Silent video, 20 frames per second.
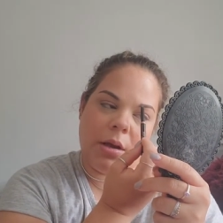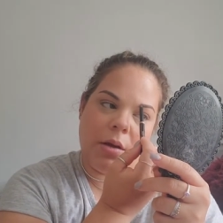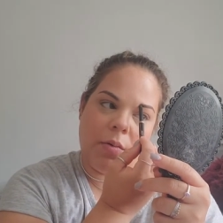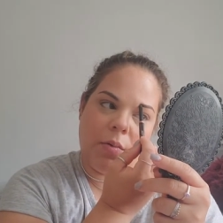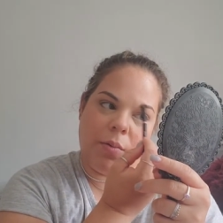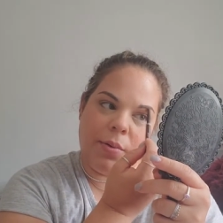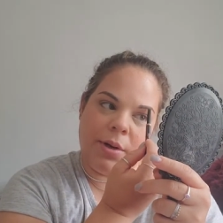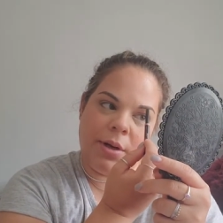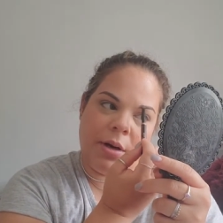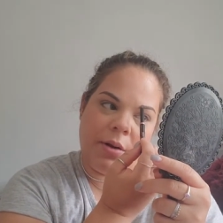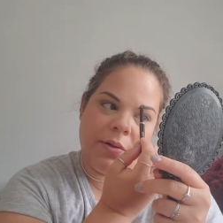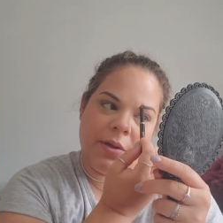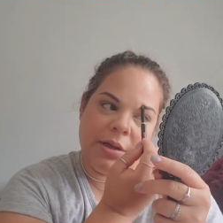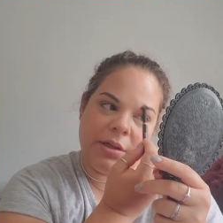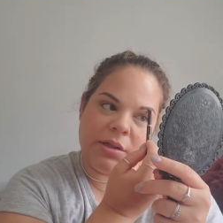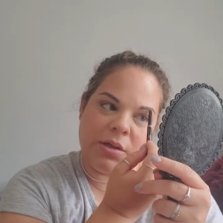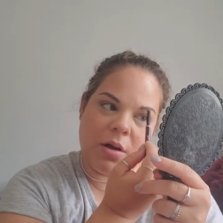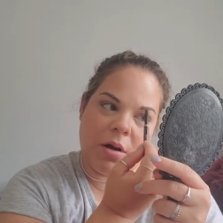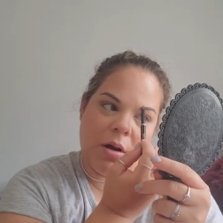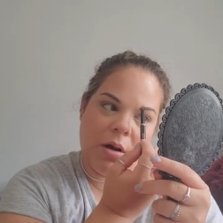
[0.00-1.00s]
when
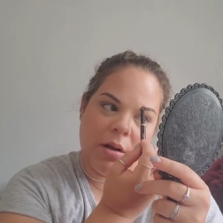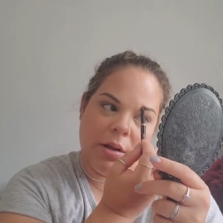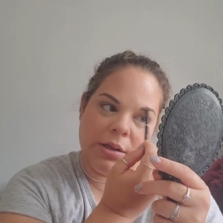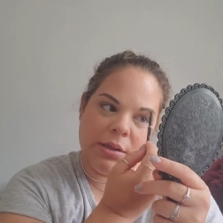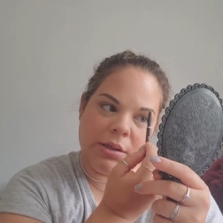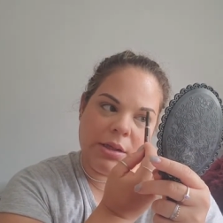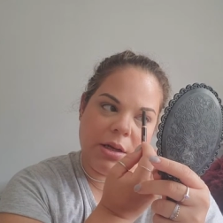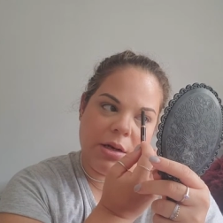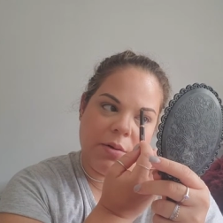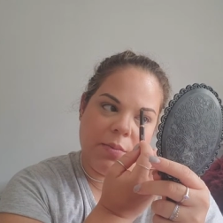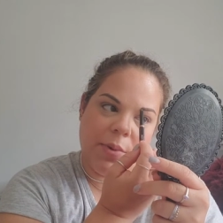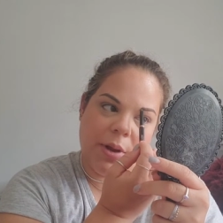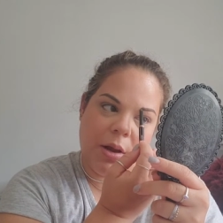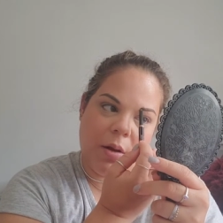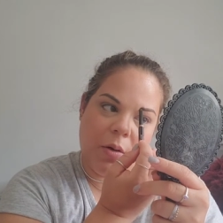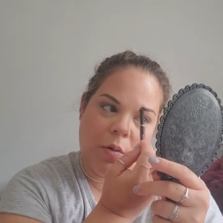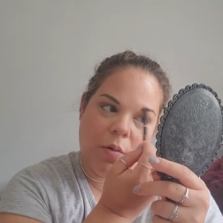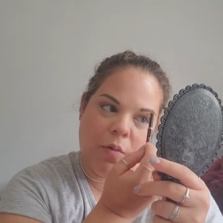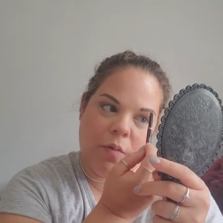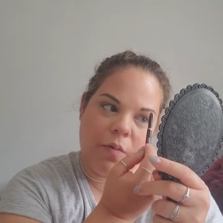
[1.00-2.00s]
this all is gonna be
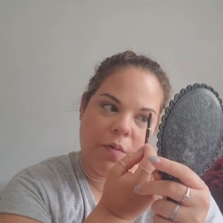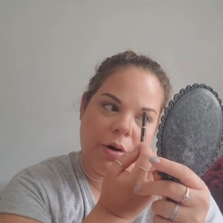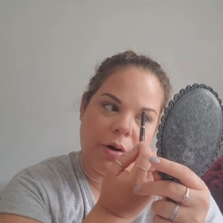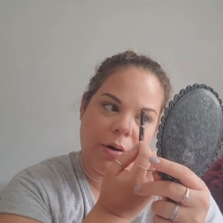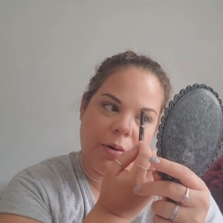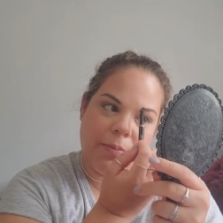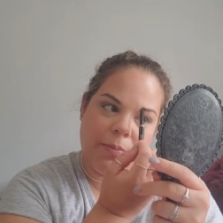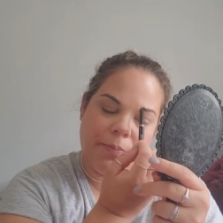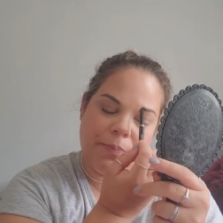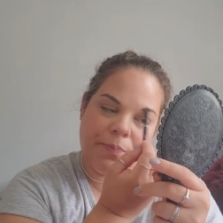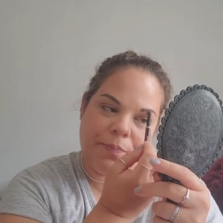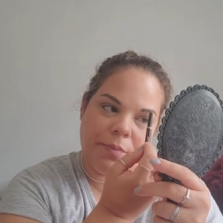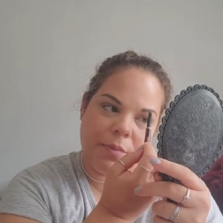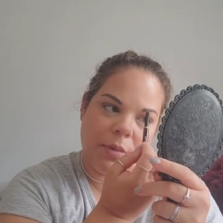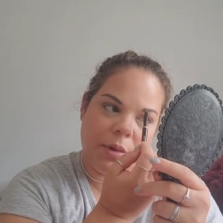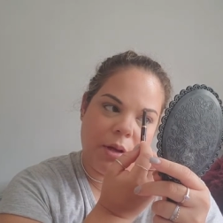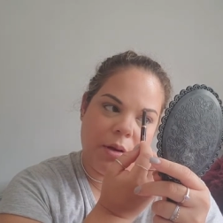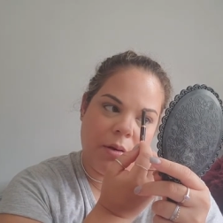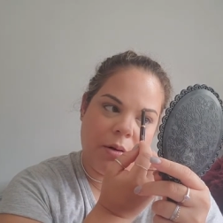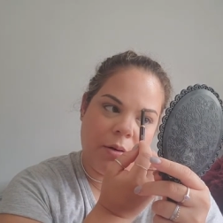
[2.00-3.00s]
over,
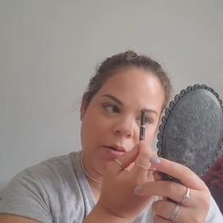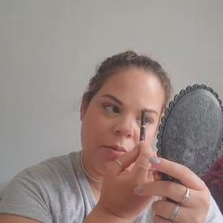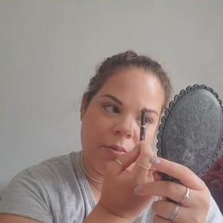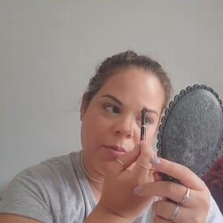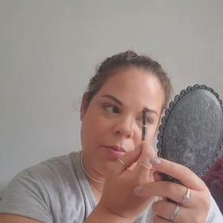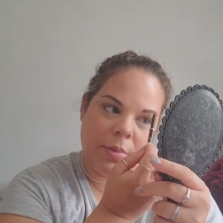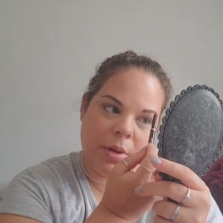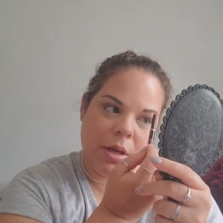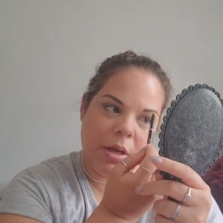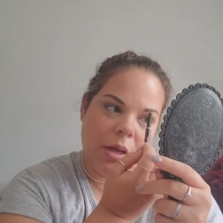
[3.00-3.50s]
you know.